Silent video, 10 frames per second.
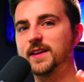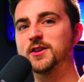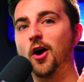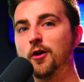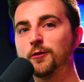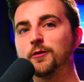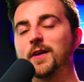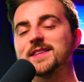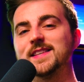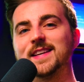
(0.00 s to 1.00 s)
So After
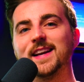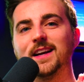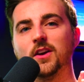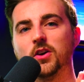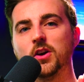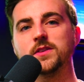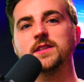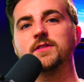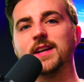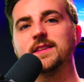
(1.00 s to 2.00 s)
Effects is getting a lot
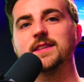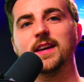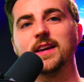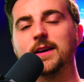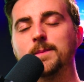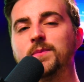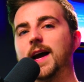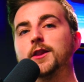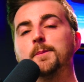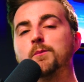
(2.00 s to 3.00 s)
of data here.
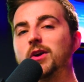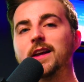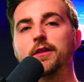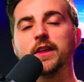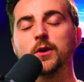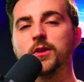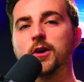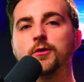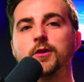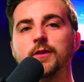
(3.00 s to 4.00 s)
And the brilliant thing with
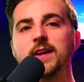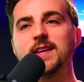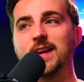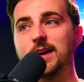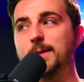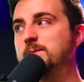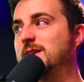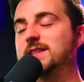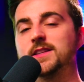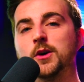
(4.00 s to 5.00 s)
After Effects here
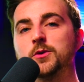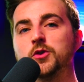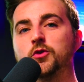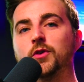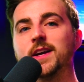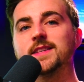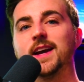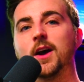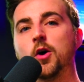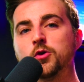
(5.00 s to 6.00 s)
is it's going to create
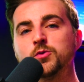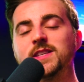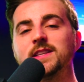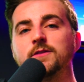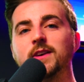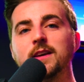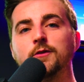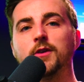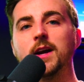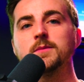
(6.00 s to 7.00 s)
a whole set of
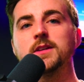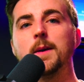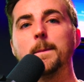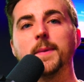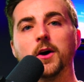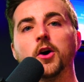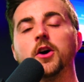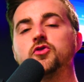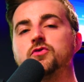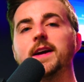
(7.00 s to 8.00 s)
keyframes
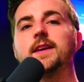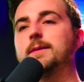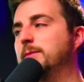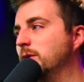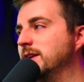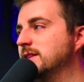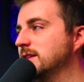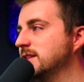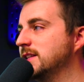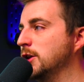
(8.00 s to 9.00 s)
per tracking points.
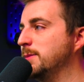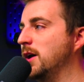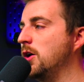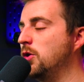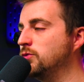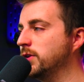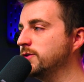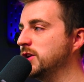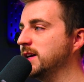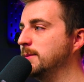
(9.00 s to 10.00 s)
So there'll be a whole row
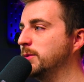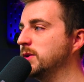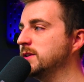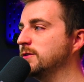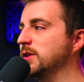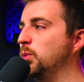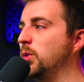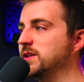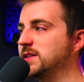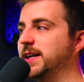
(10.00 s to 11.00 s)
of tracking points for the
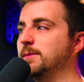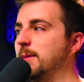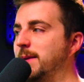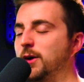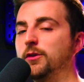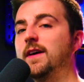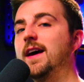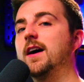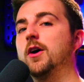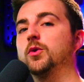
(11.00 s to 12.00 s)
one side of my mouth,
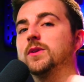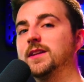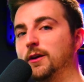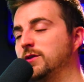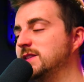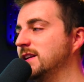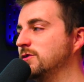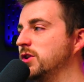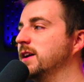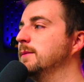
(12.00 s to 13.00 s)
a whole different set of
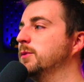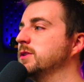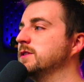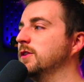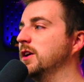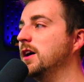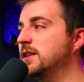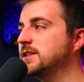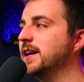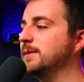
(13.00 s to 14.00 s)
tracking points for the
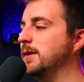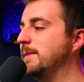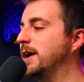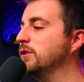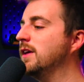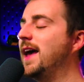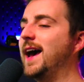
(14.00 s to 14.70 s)
other side of my mouth,